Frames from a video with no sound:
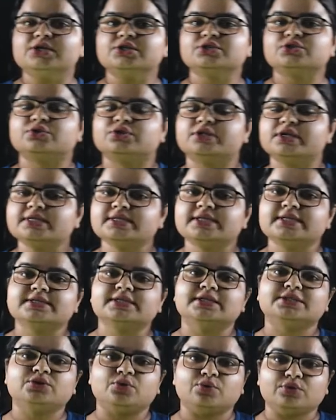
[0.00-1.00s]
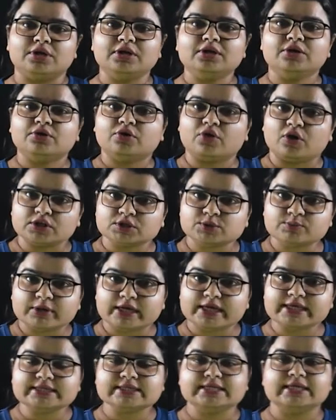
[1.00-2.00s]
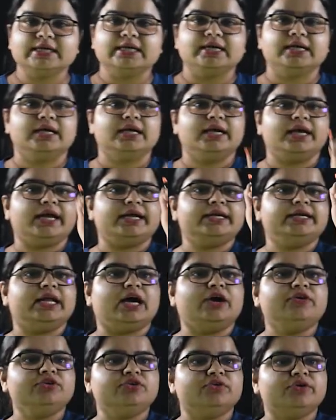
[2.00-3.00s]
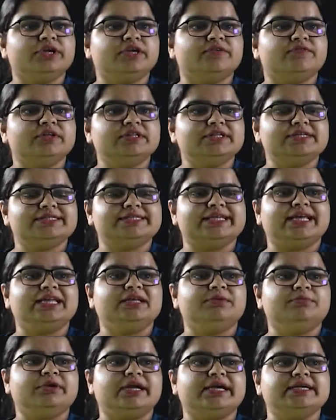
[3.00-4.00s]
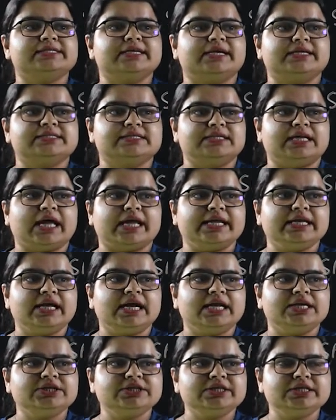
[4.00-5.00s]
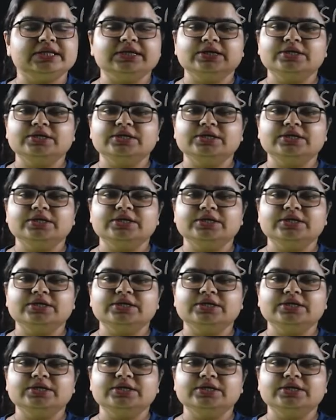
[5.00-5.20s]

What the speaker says: So this is the total cost price. And now you are given the selling price as 900.